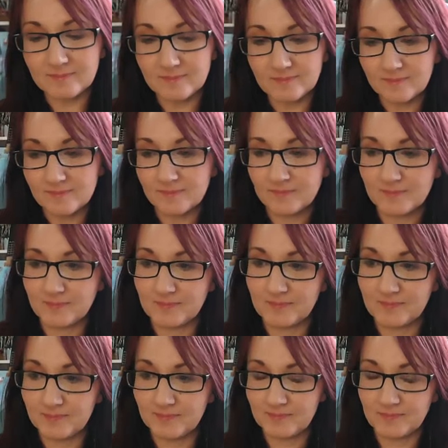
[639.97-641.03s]

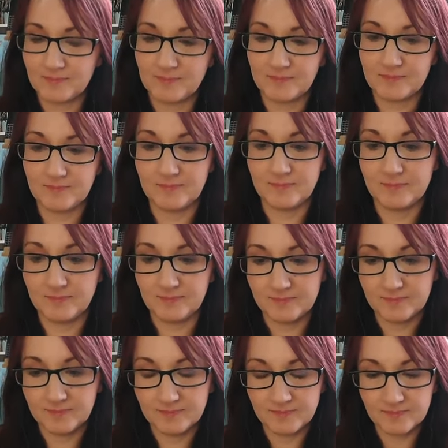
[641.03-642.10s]

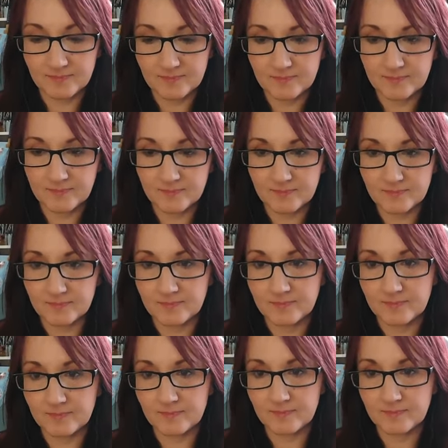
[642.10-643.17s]

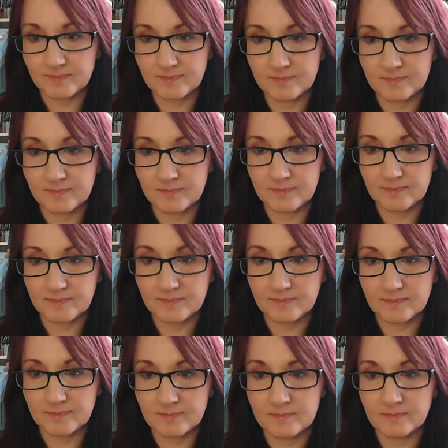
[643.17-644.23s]

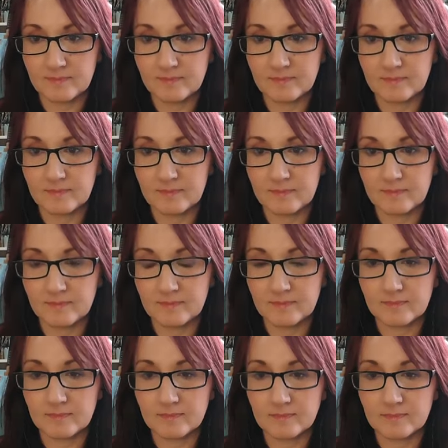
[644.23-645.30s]

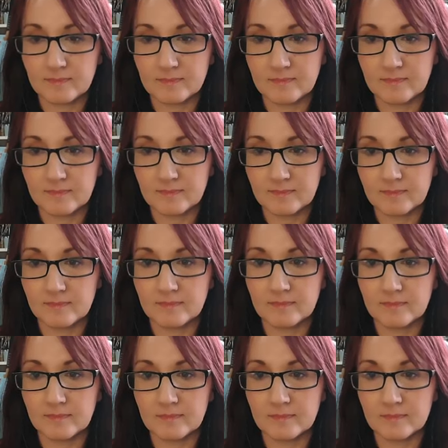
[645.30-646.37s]

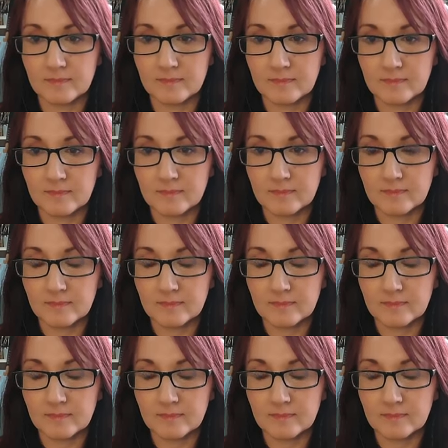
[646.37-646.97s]
The person shown says nothing.